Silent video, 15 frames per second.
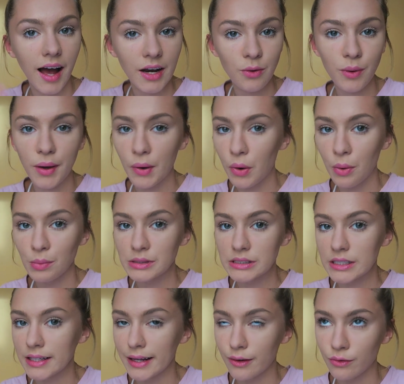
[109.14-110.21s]
I don't get home
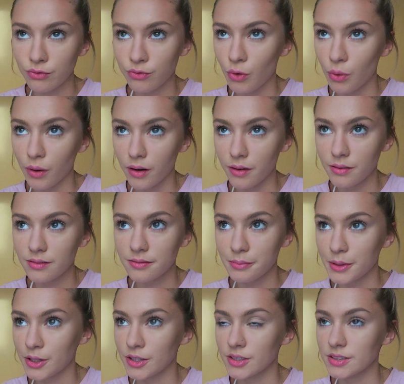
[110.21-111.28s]
until like 4
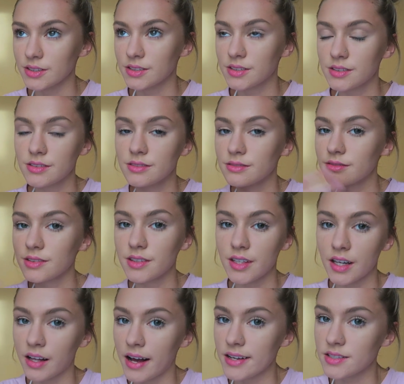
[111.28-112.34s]
because
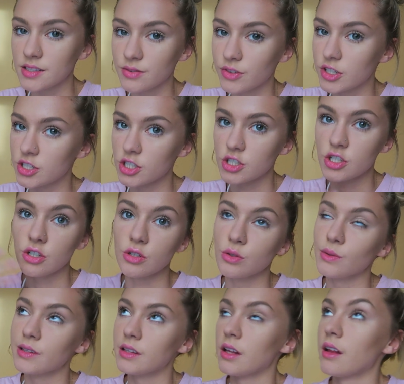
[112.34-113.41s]
the classes finish at
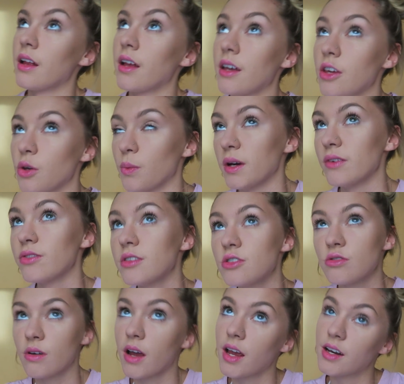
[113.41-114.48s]
2 and then like you wait for the
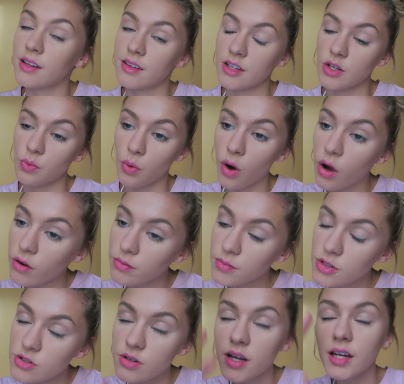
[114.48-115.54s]
train and then you walk from
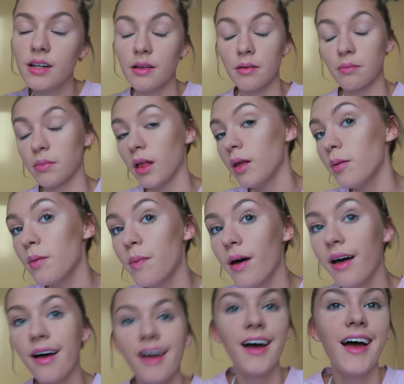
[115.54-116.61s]
the train, like blah blah
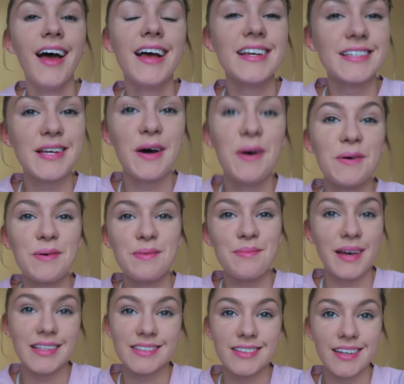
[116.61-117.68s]
blah. So
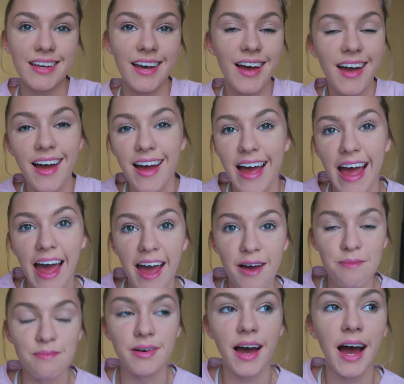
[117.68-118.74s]
basically,
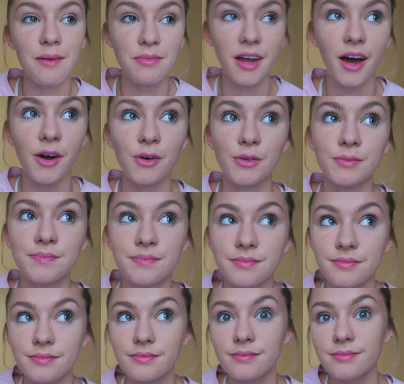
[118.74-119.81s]
I'm now
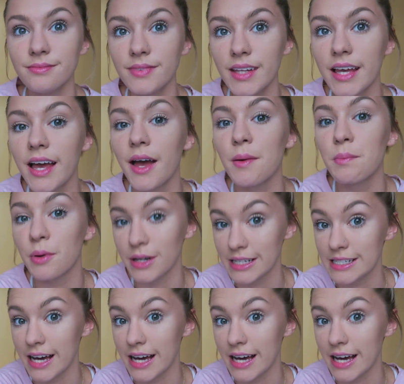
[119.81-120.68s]
pretty